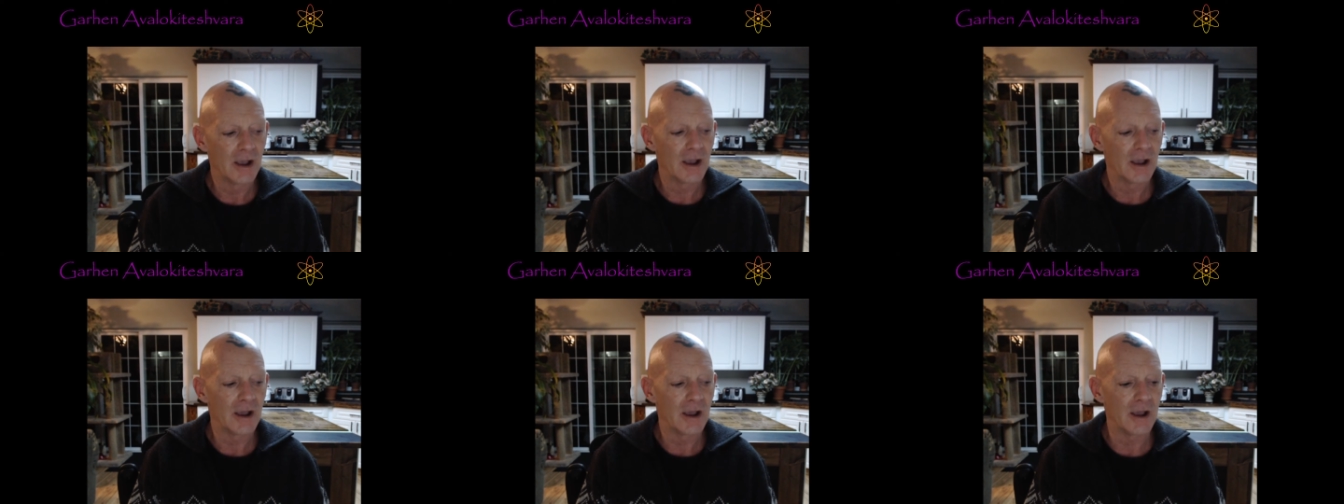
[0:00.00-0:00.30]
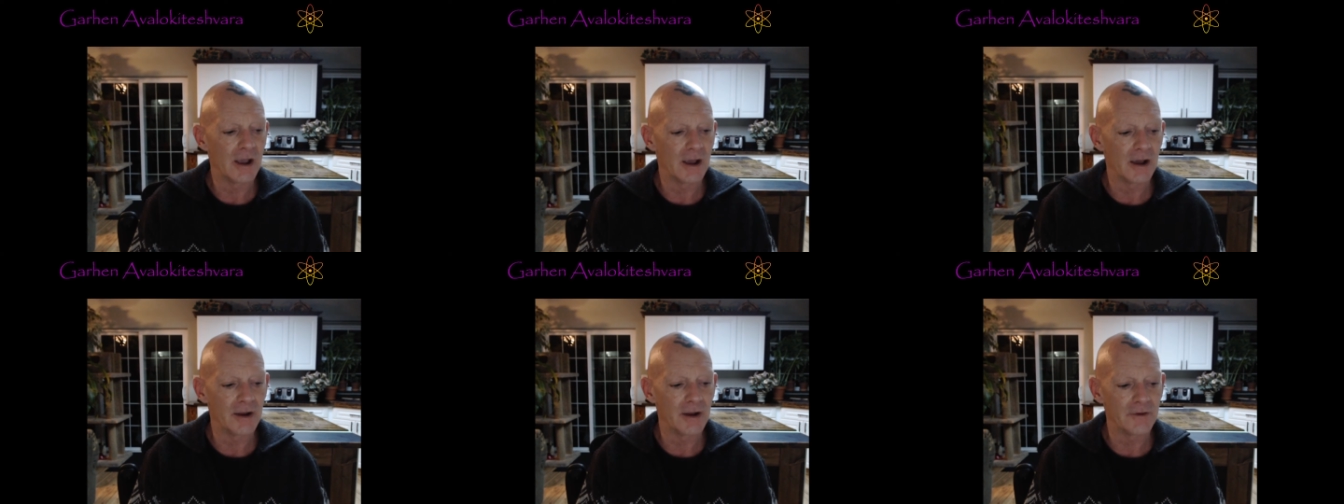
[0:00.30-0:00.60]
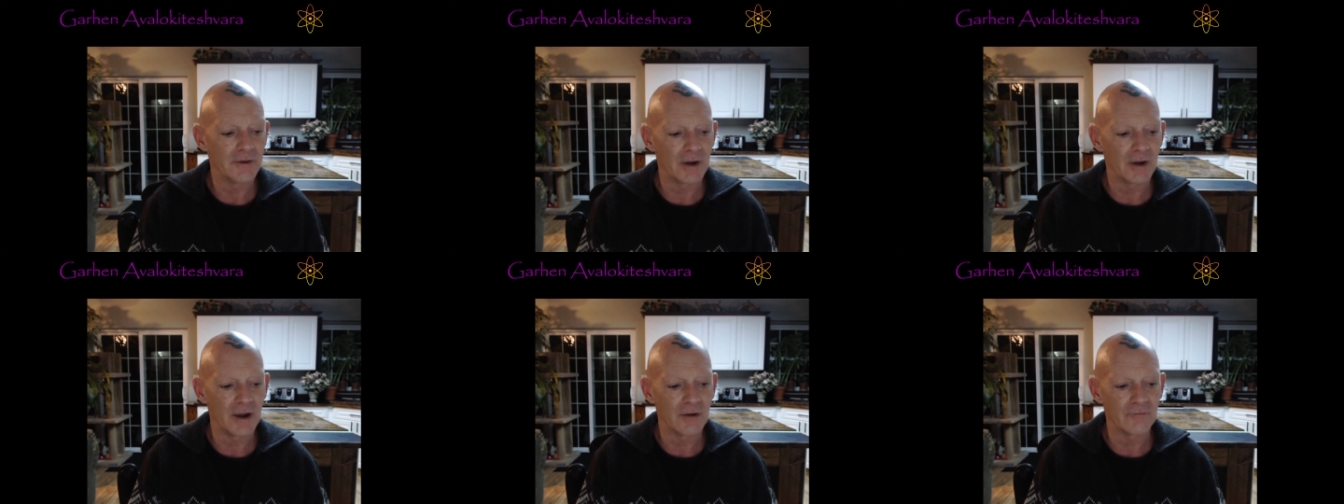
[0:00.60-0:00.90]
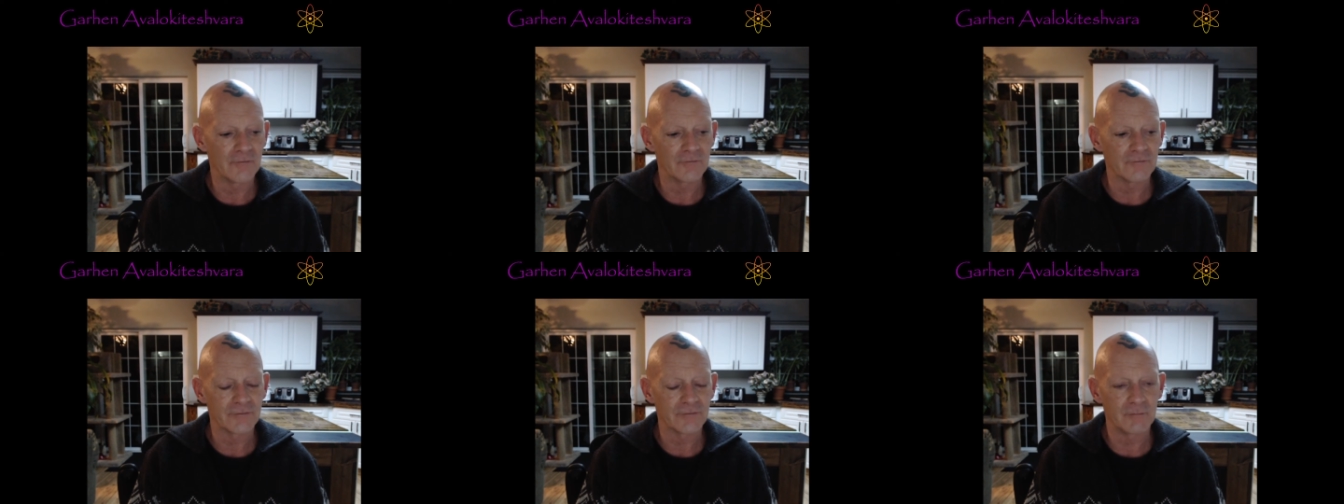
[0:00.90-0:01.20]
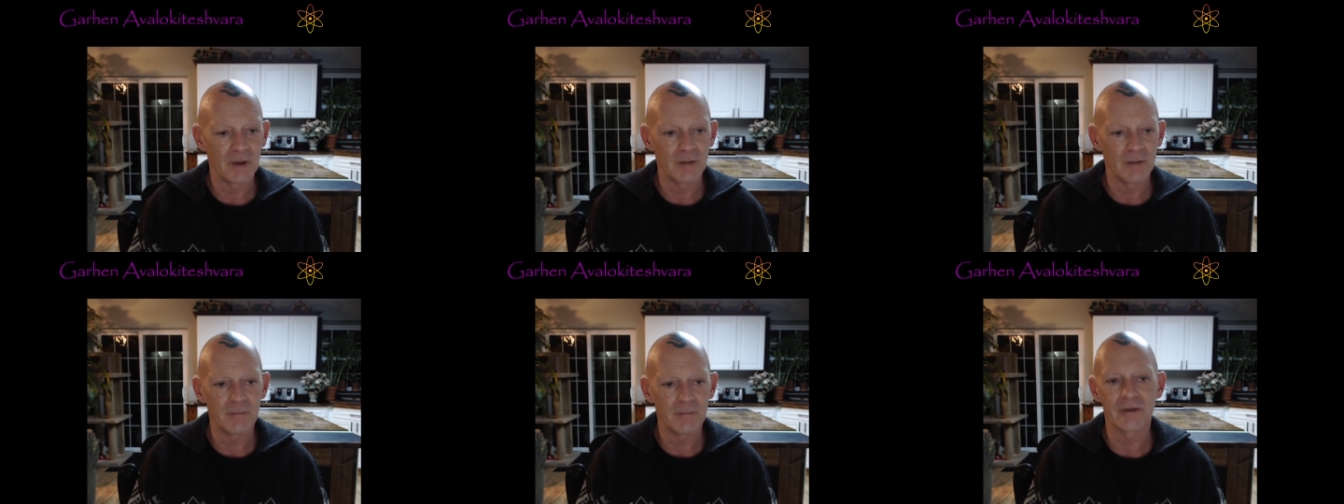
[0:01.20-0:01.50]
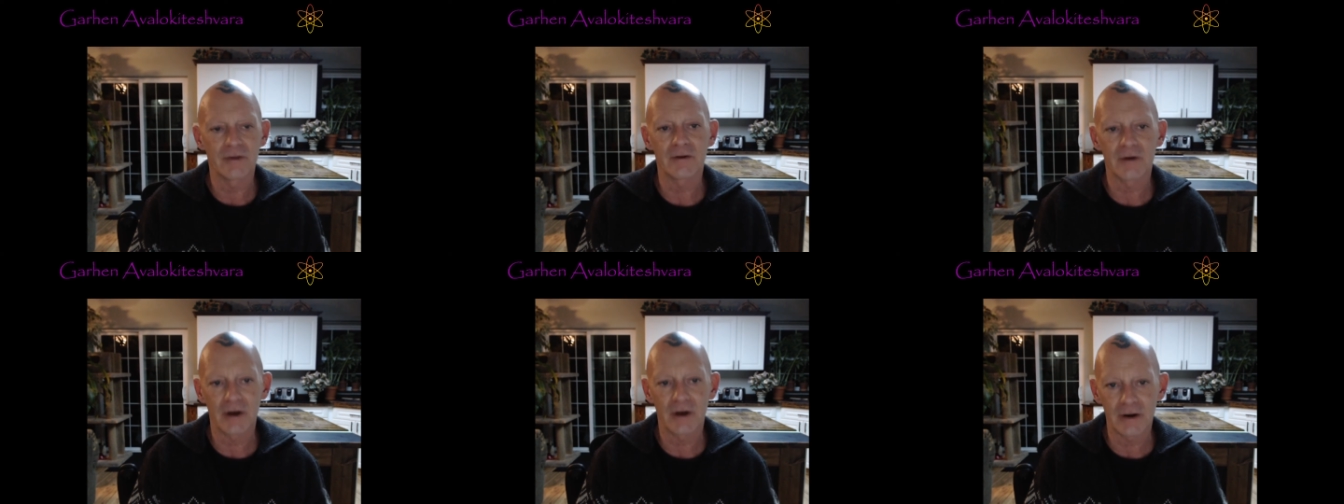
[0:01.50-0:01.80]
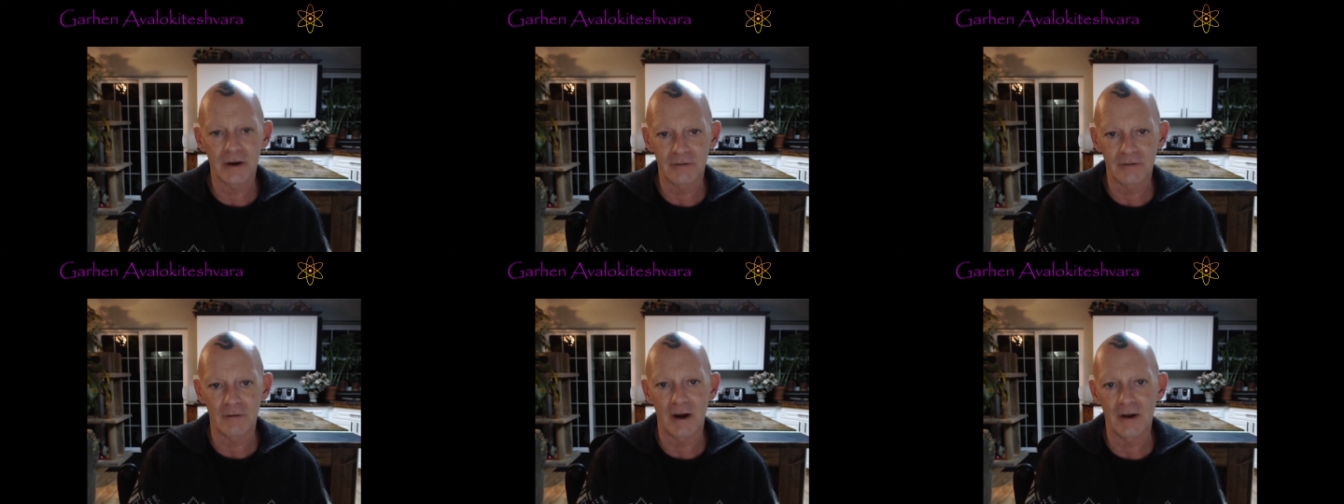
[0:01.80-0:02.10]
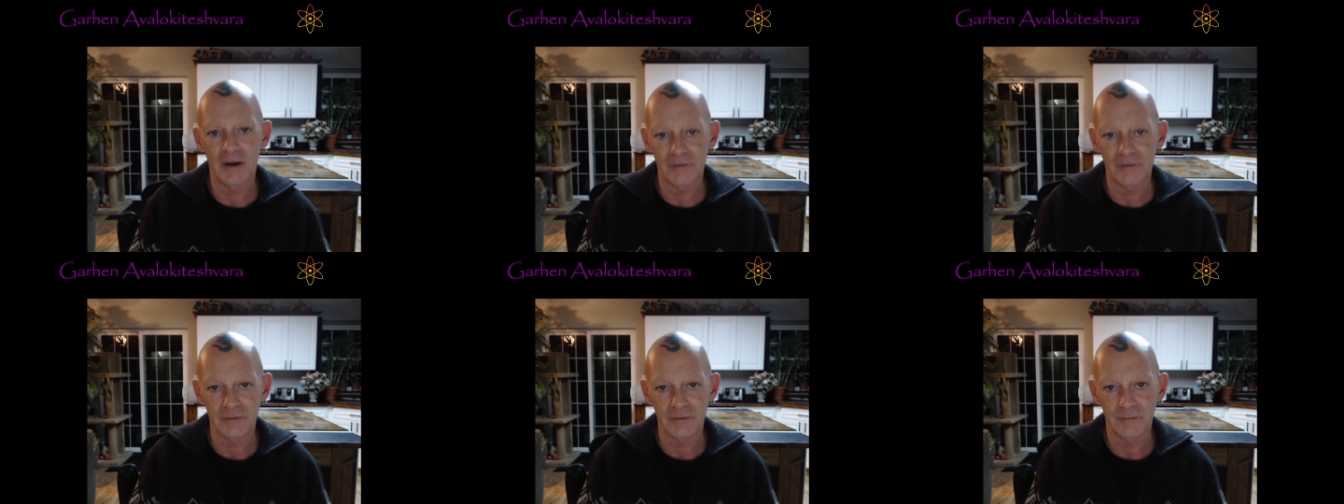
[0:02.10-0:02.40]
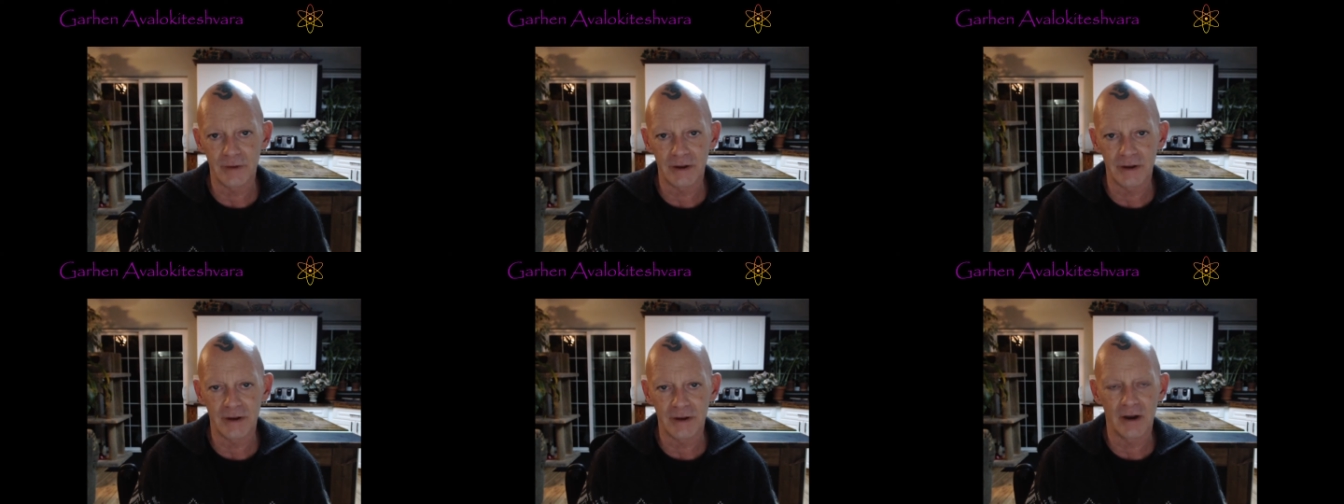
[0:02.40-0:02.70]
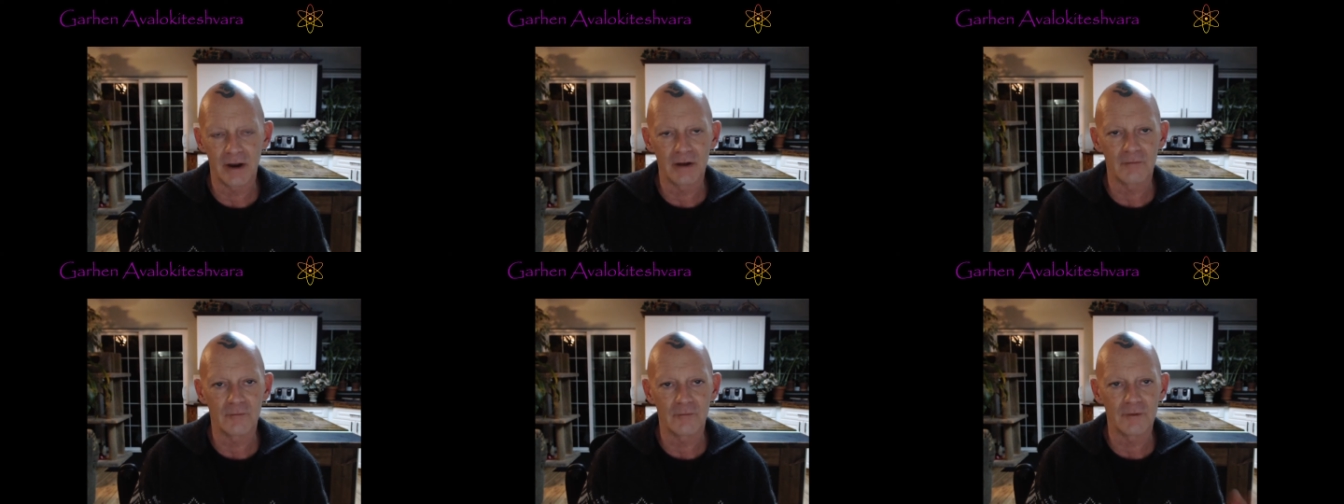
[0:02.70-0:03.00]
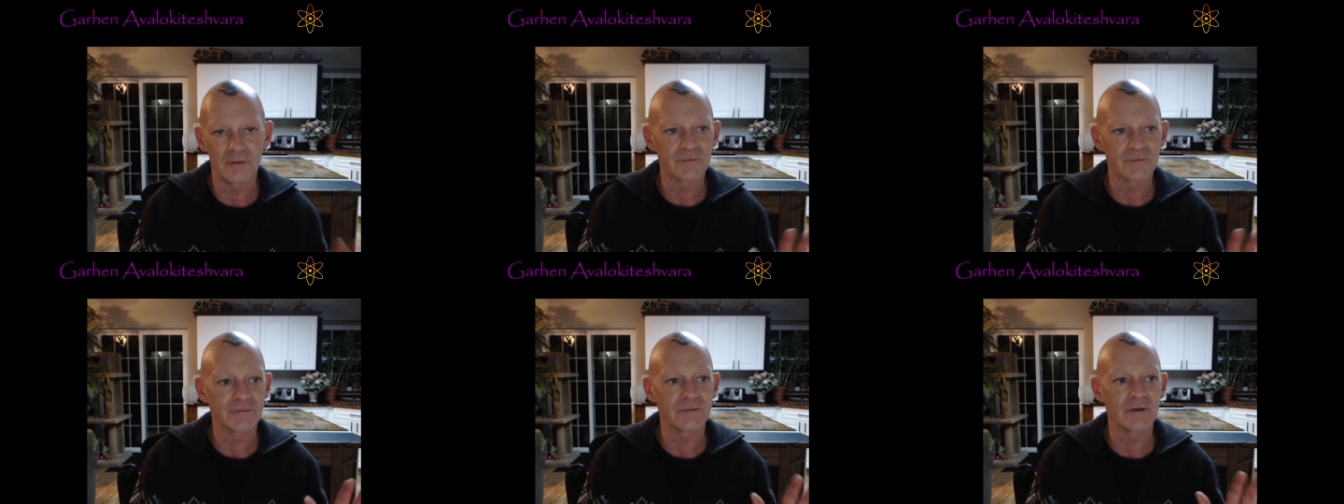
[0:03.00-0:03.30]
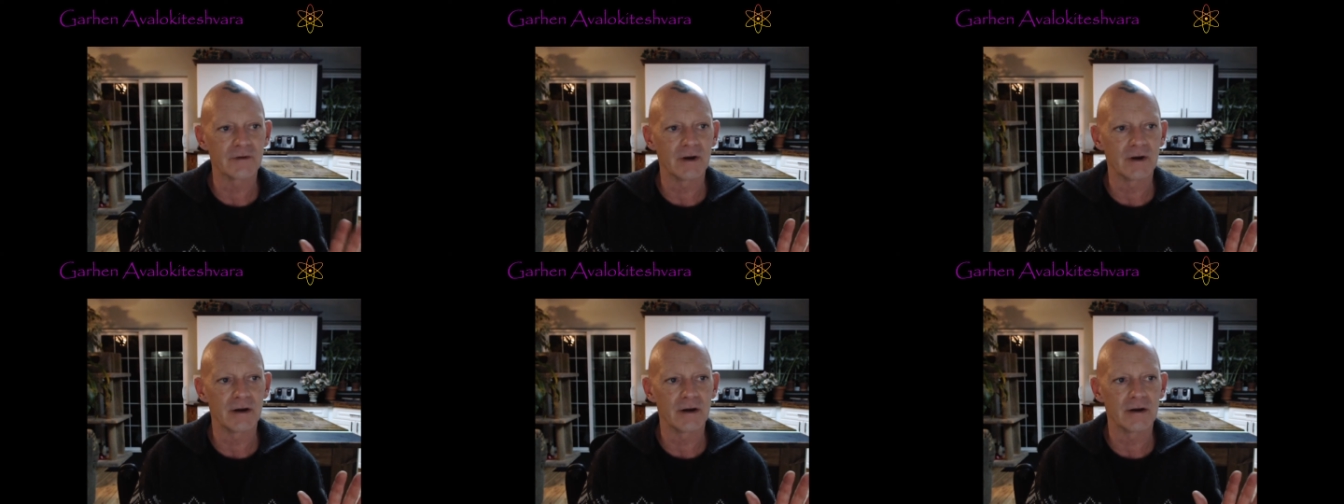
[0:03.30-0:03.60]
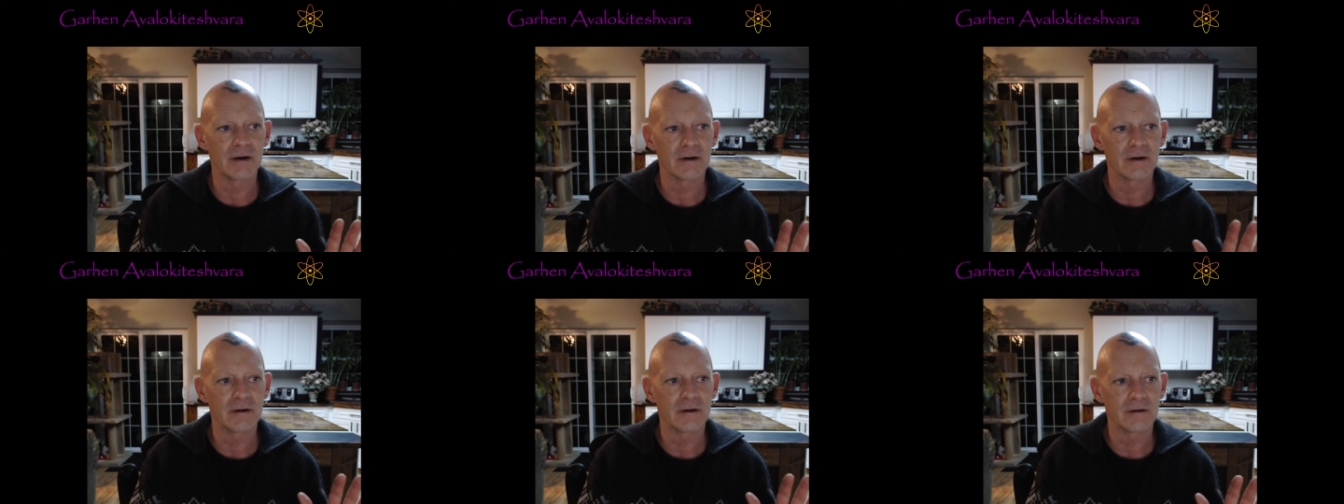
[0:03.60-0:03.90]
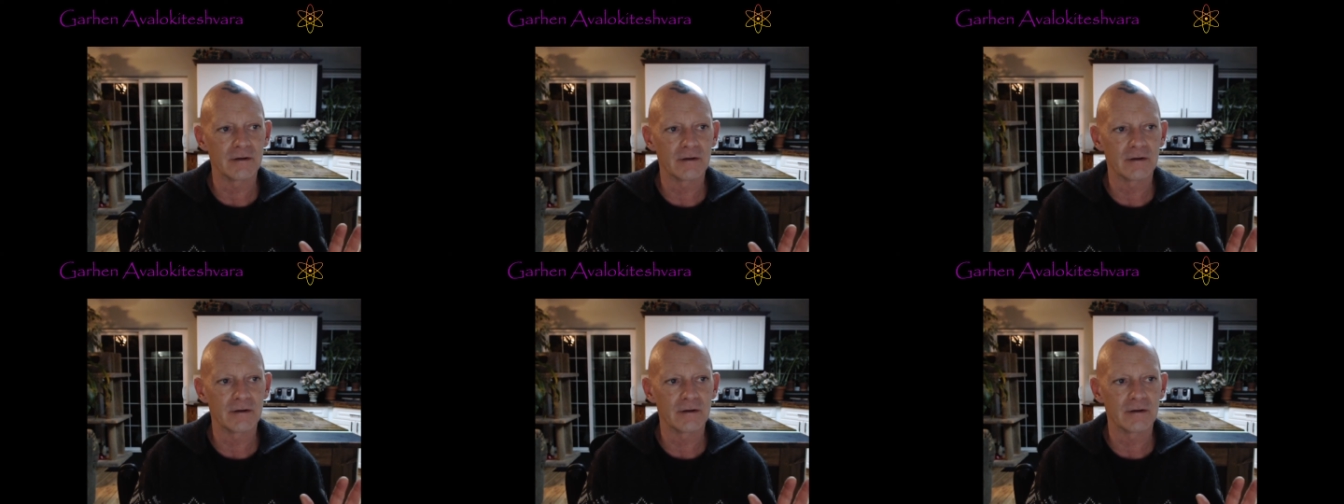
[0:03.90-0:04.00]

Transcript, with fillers: And I was, my mother had grounded me. I was, uh,